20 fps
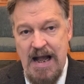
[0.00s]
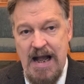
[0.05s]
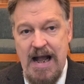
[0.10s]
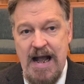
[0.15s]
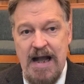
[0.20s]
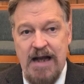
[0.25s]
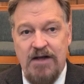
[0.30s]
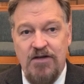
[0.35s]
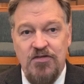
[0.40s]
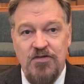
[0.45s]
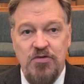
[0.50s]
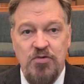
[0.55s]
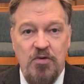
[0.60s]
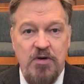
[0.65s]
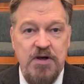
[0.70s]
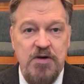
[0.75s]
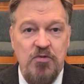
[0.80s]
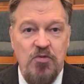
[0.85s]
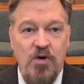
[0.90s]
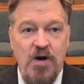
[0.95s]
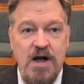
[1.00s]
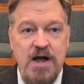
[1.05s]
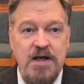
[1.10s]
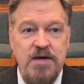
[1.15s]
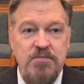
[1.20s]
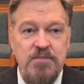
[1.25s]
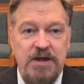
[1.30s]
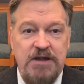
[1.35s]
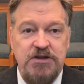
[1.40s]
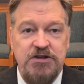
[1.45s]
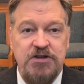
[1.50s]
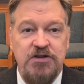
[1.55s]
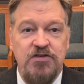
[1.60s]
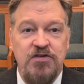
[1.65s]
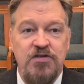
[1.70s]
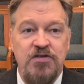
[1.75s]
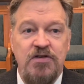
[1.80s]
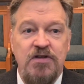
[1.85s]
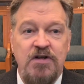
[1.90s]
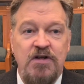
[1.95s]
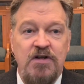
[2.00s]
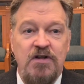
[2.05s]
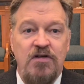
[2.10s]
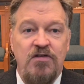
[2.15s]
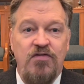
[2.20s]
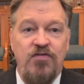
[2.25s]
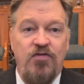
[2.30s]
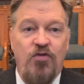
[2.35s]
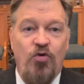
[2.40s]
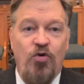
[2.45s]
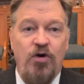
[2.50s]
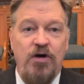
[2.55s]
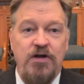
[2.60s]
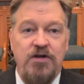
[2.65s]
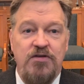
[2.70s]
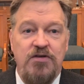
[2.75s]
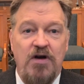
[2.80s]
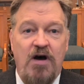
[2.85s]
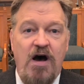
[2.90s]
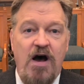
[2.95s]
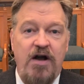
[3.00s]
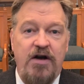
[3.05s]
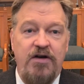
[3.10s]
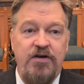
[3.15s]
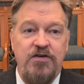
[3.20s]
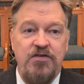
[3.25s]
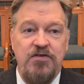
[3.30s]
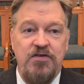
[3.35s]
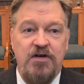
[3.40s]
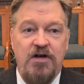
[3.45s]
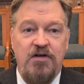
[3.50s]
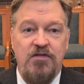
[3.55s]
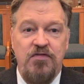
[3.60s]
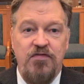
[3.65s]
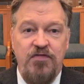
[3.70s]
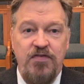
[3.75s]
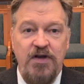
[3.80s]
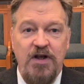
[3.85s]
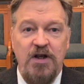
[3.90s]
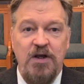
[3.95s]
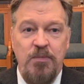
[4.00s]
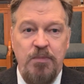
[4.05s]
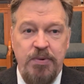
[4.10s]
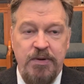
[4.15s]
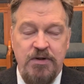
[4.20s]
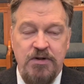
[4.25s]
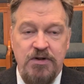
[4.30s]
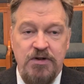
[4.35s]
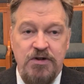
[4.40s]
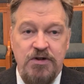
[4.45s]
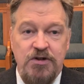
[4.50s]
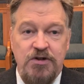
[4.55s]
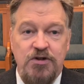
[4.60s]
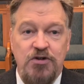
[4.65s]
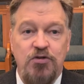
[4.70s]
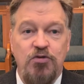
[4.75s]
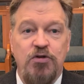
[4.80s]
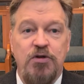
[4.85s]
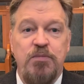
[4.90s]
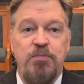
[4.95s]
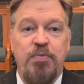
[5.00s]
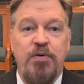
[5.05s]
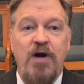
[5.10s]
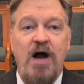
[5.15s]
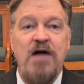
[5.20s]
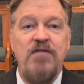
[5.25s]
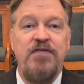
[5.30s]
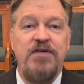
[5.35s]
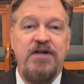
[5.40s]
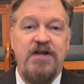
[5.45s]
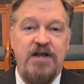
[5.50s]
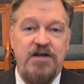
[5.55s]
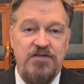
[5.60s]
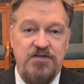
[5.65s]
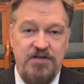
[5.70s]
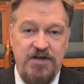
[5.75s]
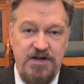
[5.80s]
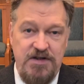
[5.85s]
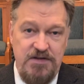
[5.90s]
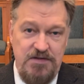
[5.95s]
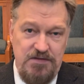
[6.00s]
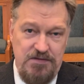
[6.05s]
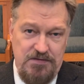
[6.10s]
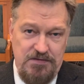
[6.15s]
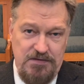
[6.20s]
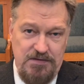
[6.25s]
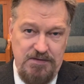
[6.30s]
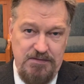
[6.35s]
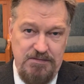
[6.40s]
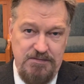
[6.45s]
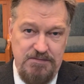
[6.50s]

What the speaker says: Acts 21 mentions four daughters of Philip who were prophetesses,